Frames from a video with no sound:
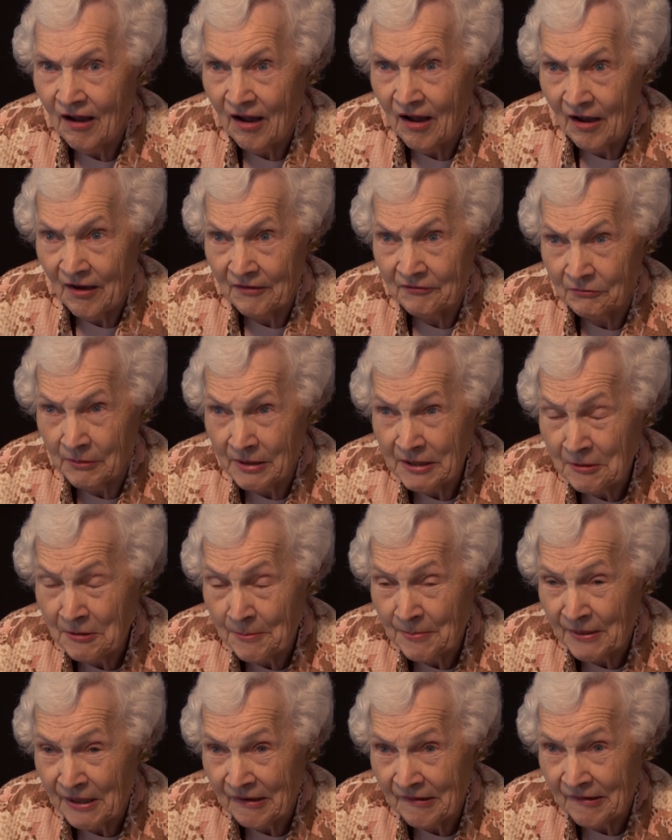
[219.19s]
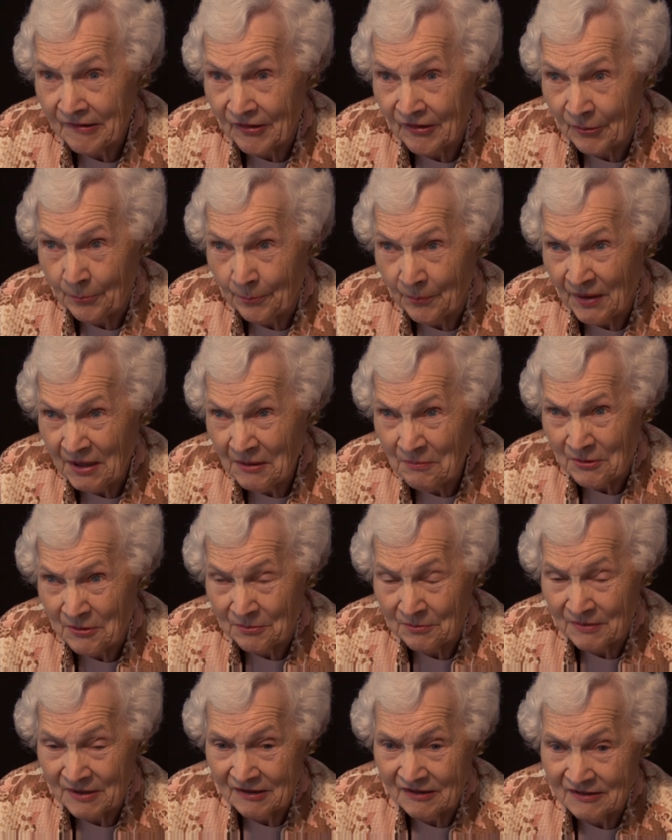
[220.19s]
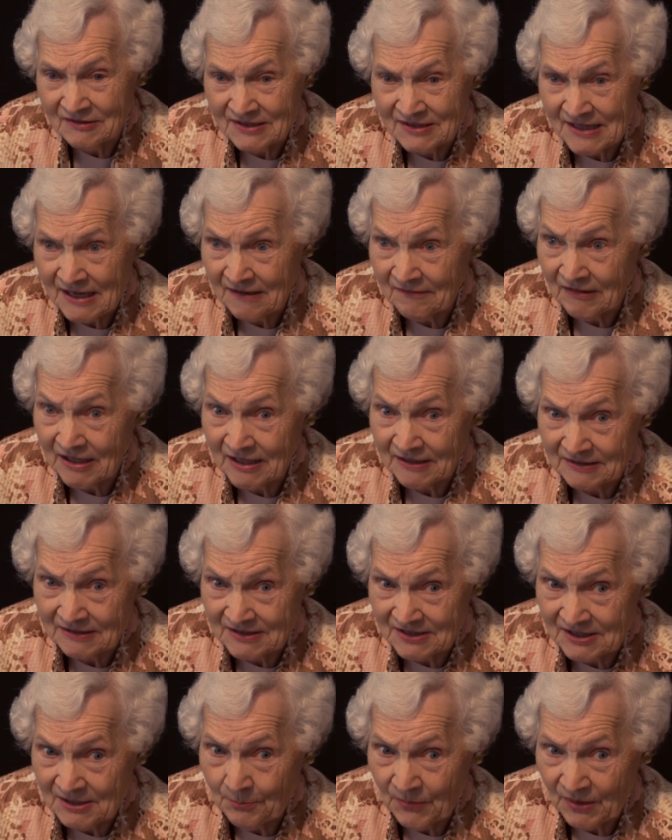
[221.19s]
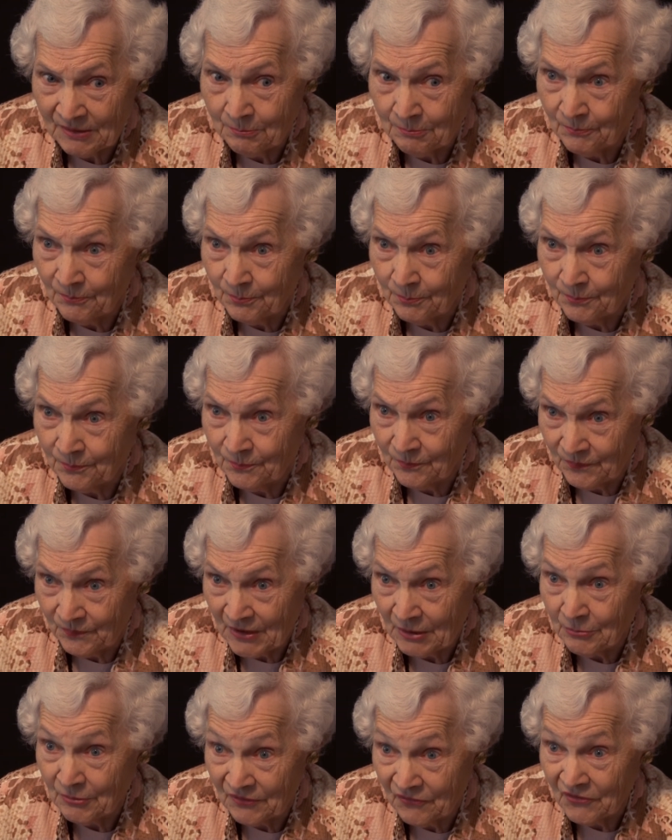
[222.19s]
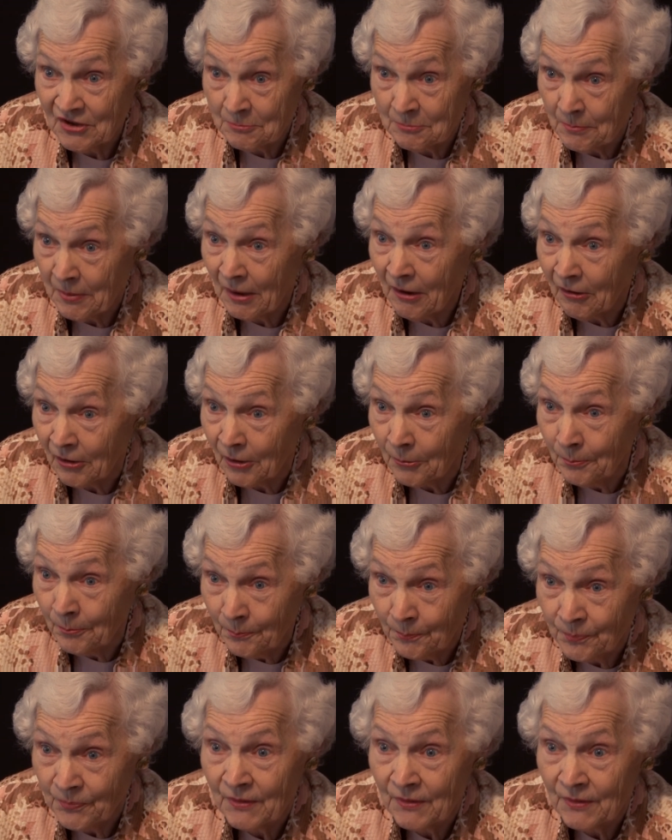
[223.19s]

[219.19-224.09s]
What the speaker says: I've read about it in the paper, but it doesn't sound like it's something that would fit Barb.